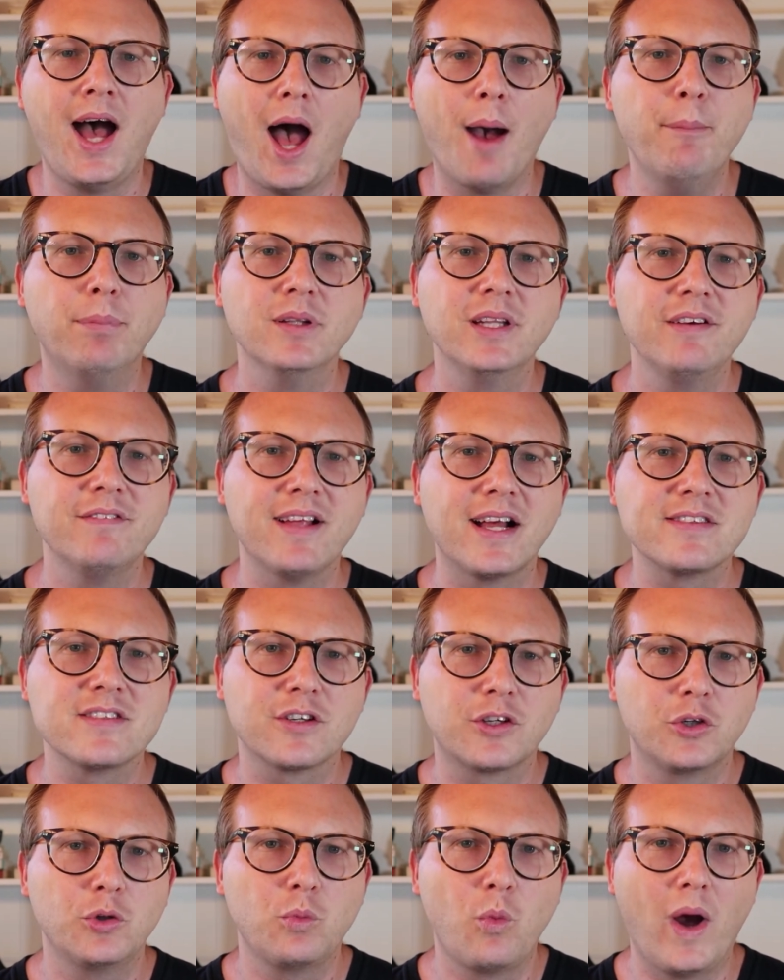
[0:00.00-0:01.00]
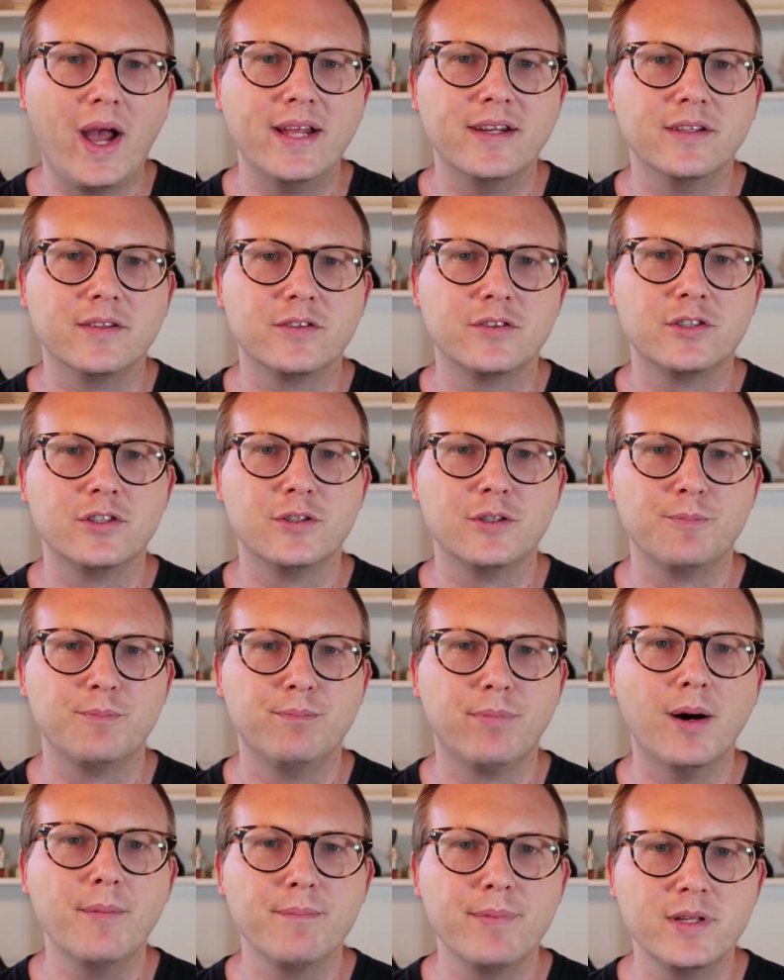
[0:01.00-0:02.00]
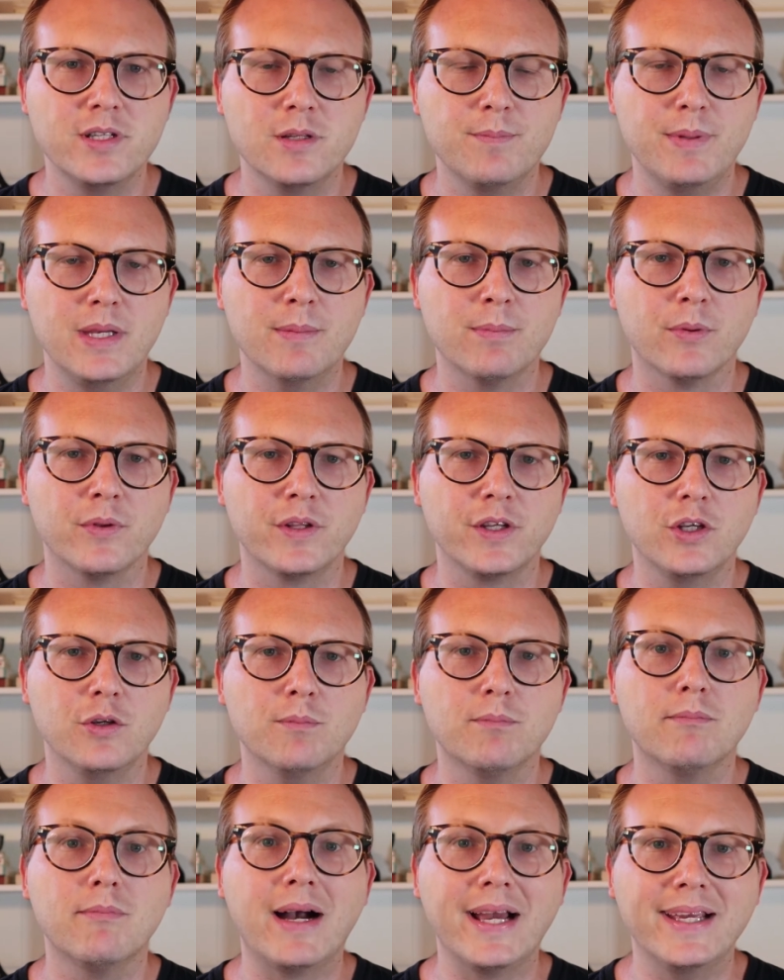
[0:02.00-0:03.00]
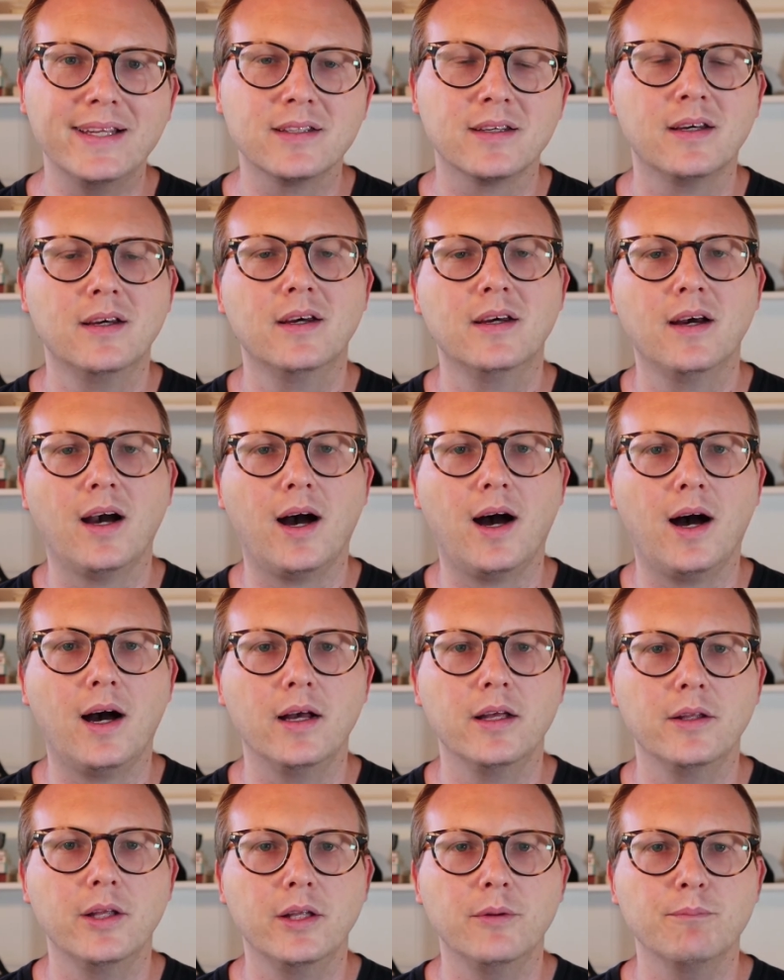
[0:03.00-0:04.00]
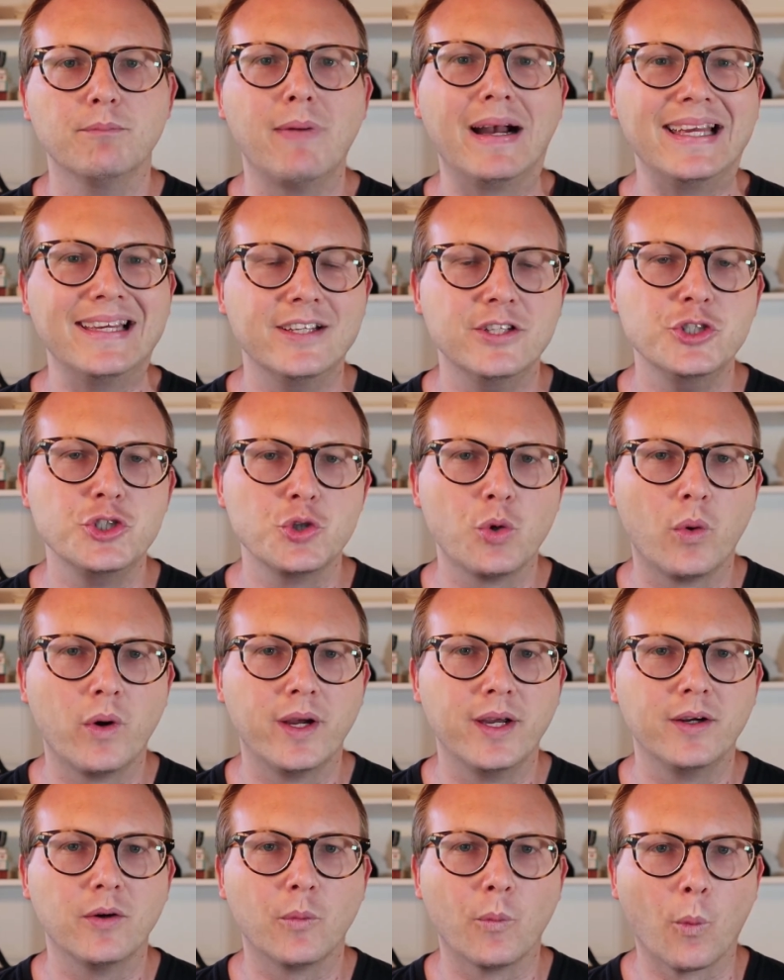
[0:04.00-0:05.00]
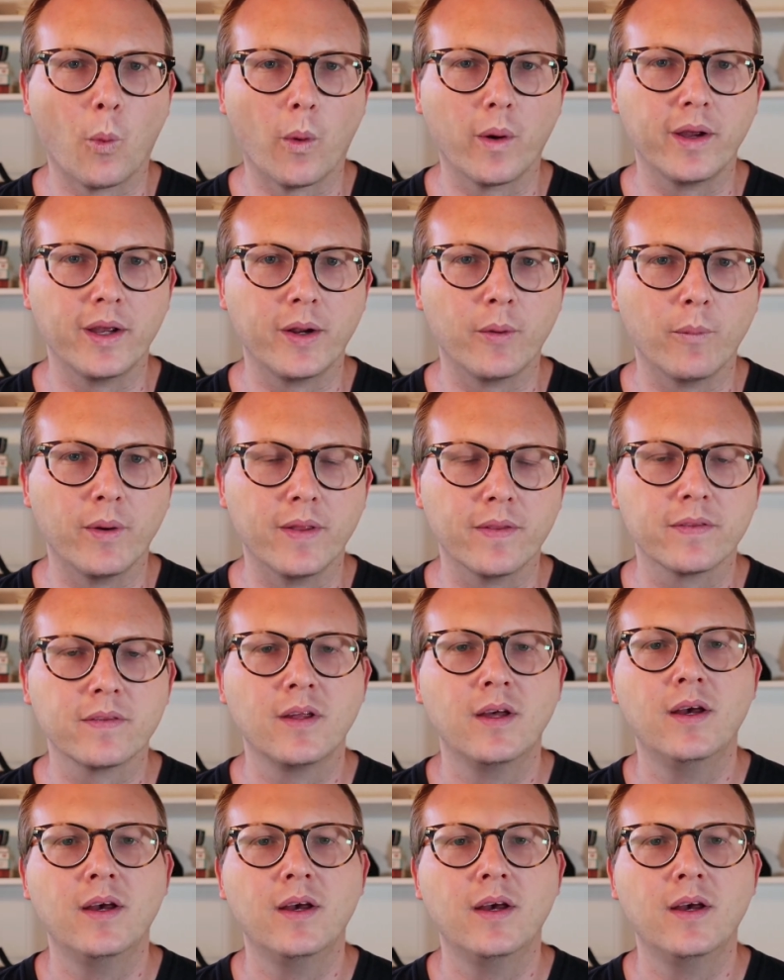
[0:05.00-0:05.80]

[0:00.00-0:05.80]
I believe that's a good way to bump into people that you might enjoy working with.